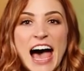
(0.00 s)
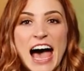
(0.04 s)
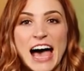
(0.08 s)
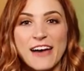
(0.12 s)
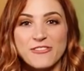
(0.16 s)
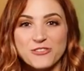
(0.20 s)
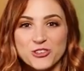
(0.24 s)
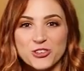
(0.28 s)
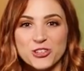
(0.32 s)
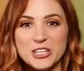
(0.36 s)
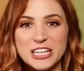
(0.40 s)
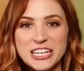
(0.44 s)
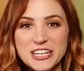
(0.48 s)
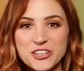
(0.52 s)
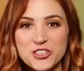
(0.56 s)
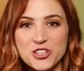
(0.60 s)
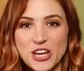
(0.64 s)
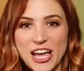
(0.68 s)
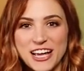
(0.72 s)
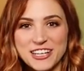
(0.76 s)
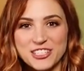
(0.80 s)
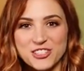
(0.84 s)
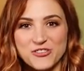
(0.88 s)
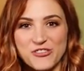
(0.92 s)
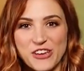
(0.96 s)
After each
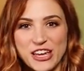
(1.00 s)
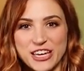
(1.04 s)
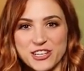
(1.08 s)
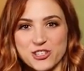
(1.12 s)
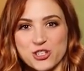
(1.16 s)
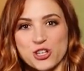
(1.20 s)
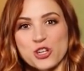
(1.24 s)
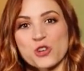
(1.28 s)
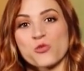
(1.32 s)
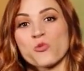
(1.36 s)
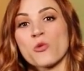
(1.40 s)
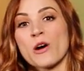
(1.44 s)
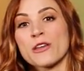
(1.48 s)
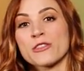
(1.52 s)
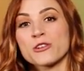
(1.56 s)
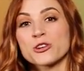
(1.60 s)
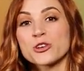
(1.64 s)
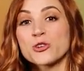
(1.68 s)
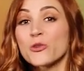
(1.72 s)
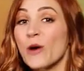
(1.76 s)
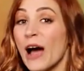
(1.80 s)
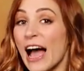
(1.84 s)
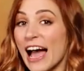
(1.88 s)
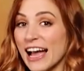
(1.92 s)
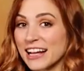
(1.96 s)
activation, whether
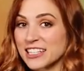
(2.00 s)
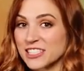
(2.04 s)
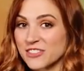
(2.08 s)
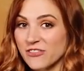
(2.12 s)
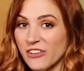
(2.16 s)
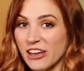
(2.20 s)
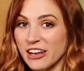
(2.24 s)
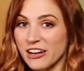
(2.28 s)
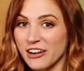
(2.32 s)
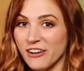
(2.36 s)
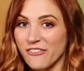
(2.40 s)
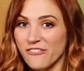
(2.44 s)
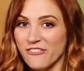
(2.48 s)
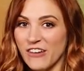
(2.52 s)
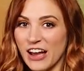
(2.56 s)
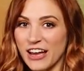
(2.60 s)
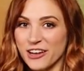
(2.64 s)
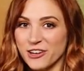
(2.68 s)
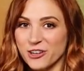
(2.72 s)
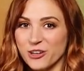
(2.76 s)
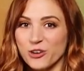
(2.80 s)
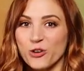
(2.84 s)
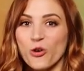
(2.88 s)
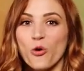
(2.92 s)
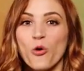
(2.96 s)
you activated a
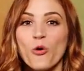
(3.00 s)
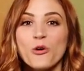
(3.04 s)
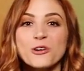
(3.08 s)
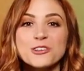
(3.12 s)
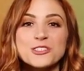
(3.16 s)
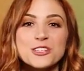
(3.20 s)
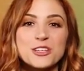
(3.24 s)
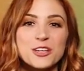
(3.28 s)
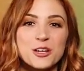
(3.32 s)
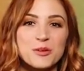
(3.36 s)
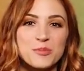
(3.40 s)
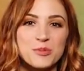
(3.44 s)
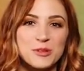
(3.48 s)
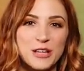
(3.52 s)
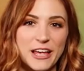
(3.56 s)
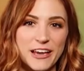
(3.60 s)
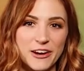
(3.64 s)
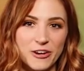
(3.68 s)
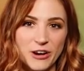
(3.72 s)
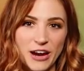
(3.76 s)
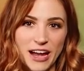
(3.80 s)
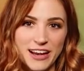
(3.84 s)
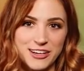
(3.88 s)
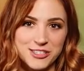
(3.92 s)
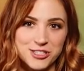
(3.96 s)
fighter or took a
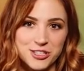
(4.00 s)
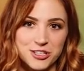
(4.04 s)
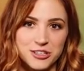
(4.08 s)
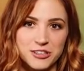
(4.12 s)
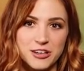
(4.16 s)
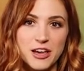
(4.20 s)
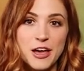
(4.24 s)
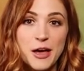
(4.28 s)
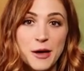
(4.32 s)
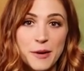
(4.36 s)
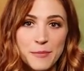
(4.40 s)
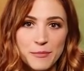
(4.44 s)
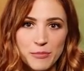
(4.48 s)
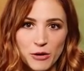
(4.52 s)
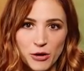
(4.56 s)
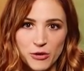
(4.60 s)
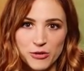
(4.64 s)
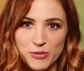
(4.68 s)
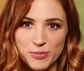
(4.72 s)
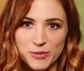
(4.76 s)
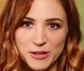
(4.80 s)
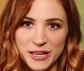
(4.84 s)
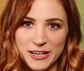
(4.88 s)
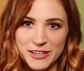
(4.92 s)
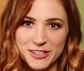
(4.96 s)
player action,
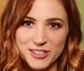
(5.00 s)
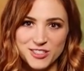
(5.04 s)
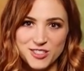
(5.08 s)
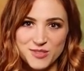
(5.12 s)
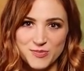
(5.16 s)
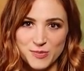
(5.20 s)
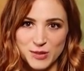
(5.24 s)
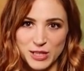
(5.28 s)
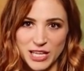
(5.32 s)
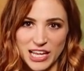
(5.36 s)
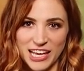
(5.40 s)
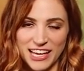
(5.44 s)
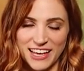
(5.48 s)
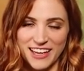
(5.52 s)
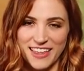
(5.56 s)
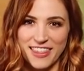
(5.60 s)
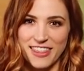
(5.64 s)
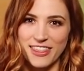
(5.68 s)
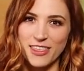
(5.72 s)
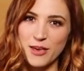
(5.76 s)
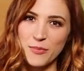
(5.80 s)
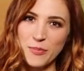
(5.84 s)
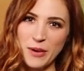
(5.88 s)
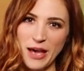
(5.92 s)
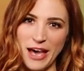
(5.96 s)
both players
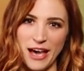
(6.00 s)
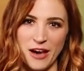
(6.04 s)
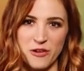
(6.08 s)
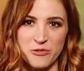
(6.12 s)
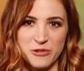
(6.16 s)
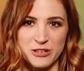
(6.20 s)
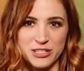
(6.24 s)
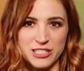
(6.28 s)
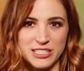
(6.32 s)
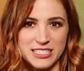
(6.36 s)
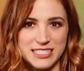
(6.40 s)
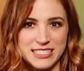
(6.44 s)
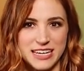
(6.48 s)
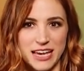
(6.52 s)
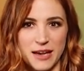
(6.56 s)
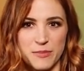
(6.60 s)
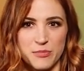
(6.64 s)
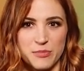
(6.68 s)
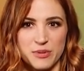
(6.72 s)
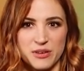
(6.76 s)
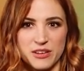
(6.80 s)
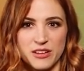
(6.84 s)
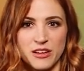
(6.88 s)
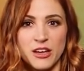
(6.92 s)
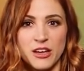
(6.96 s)
play the power step.